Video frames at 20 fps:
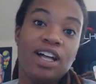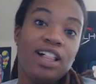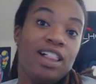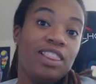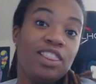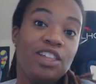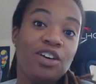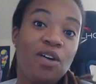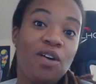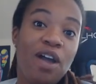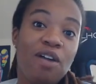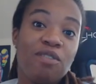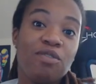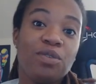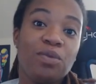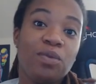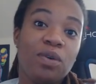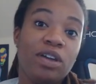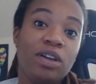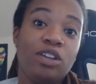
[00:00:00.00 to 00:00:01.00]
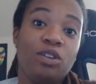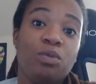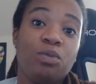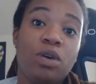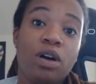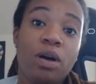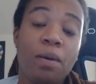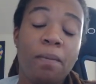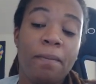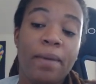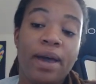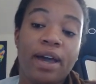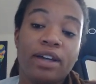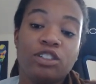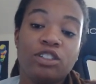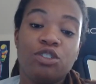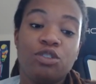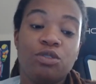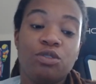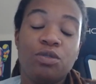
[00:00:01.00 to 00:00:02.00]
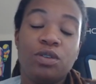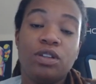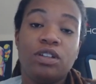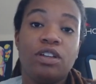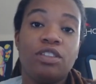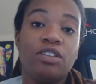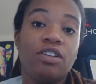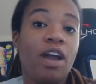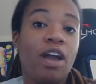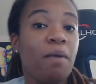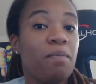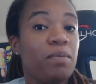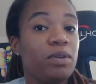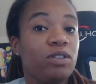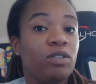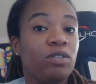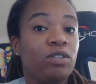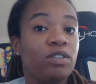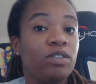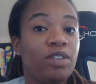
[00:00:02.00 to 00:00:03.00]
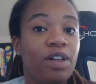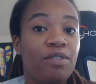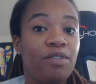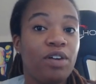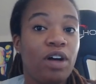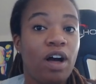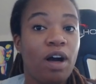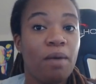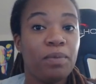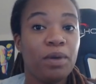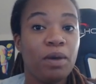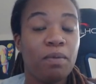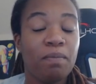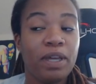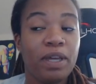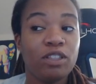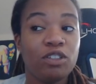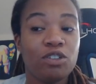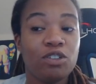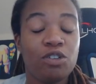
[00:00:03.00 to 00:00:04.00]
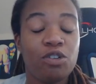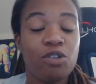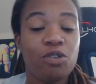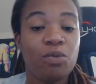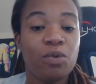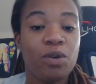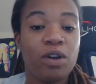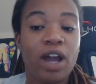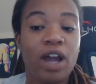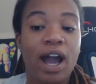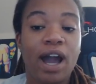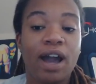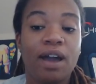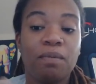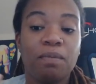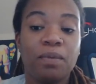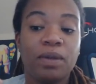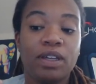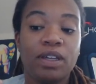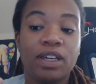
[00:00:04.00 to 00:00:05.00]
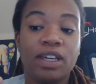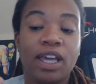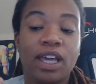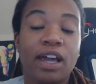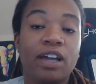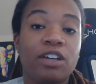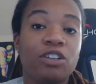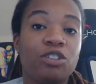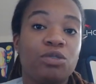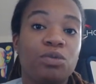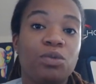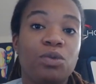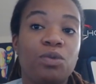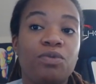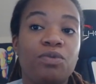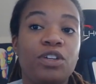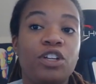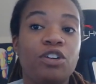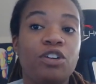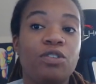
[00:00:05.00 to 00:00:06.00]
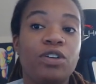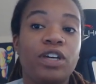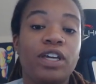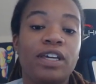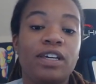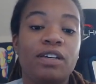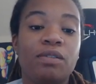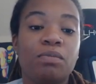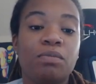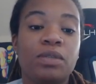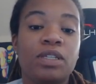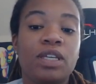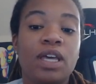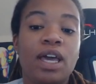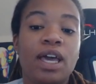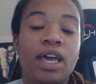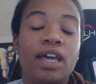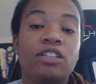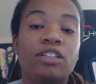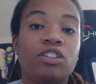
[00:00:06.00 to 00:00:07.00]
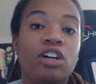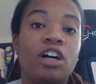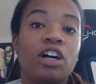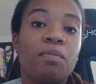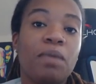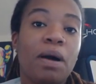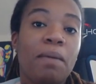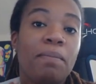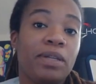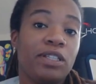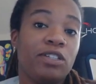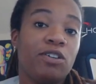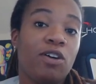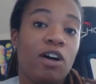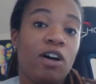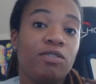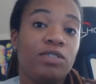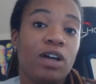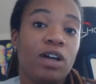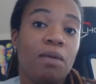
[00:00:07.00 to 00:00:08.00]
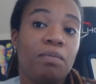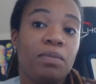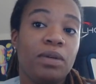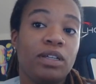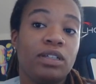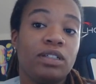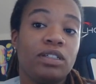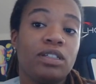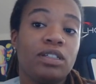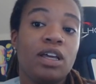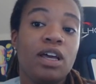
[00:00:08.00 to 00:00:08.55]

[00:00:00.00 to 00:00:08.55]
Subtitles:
Hello, everyone, and welcome back to another episode of Level Up Your Mental, where I play casual video games and talk about mental health topics.